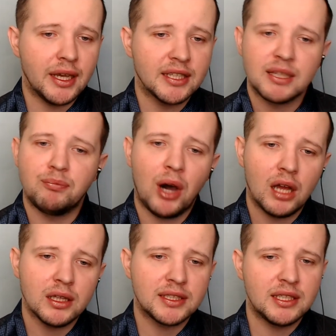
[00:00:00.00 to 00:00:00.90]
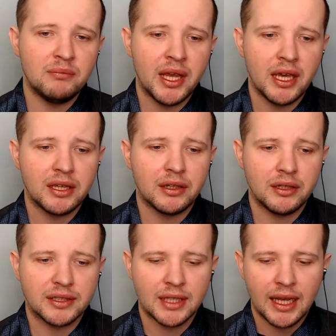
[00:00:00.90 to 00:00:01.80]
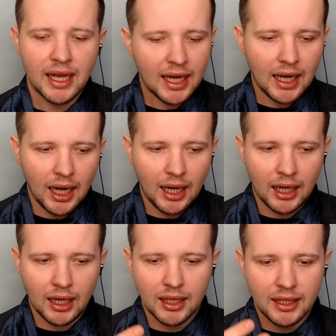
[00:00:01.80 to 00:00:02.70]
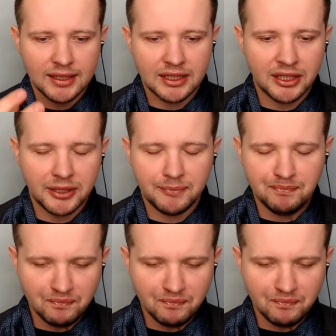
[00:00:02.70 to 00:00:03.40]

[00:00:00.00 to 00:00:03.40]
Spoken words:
as a policymakers, as a